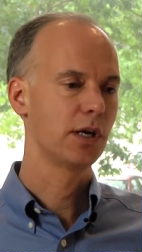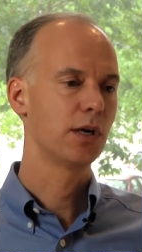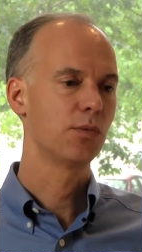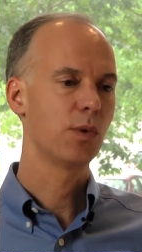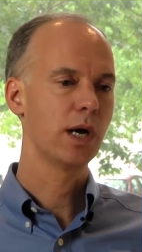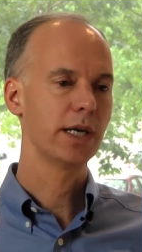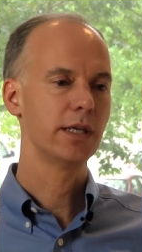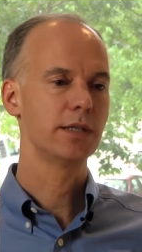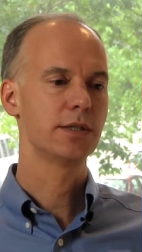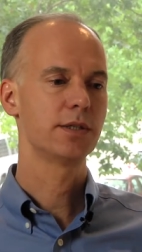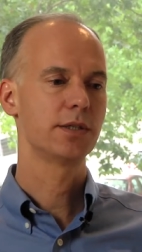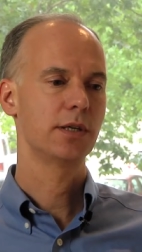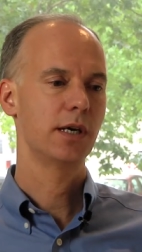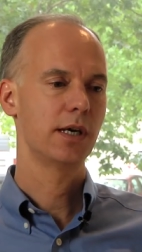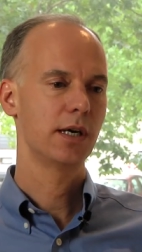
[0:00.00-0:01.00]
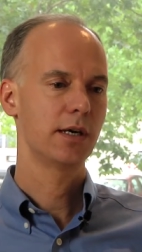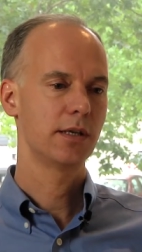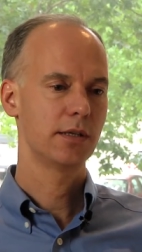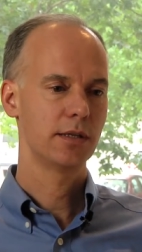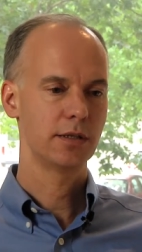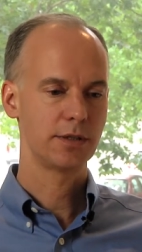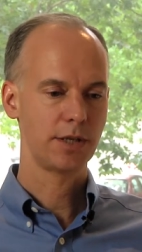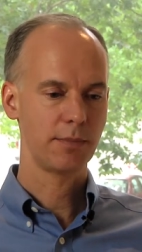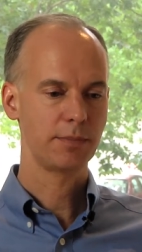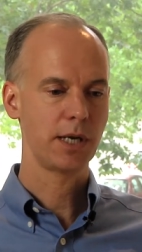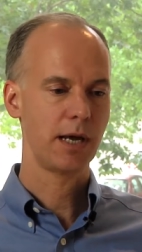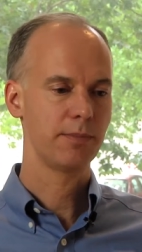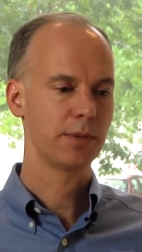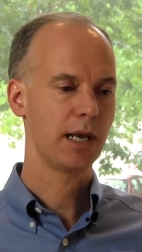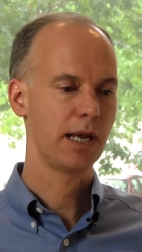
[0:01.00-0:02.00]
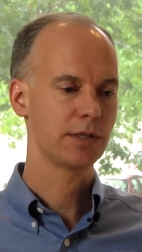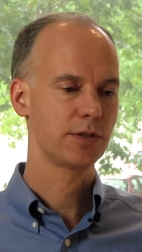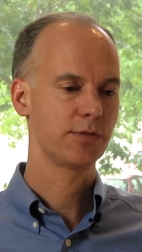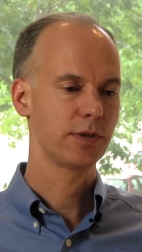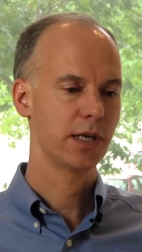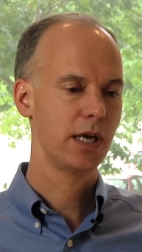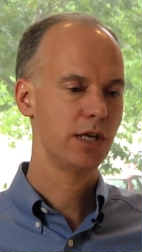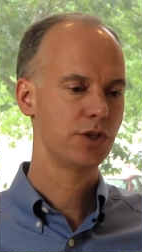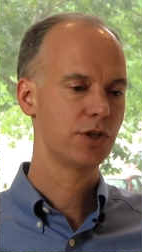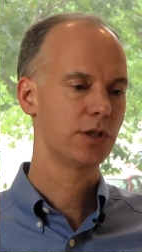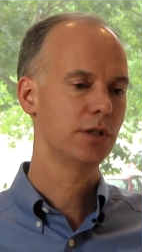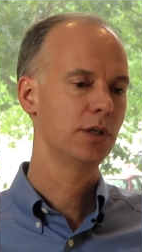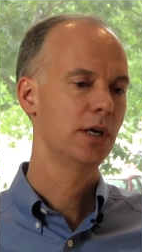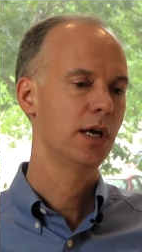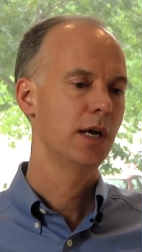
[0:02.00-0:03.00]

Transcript: Uh, one is uh, the subtype classification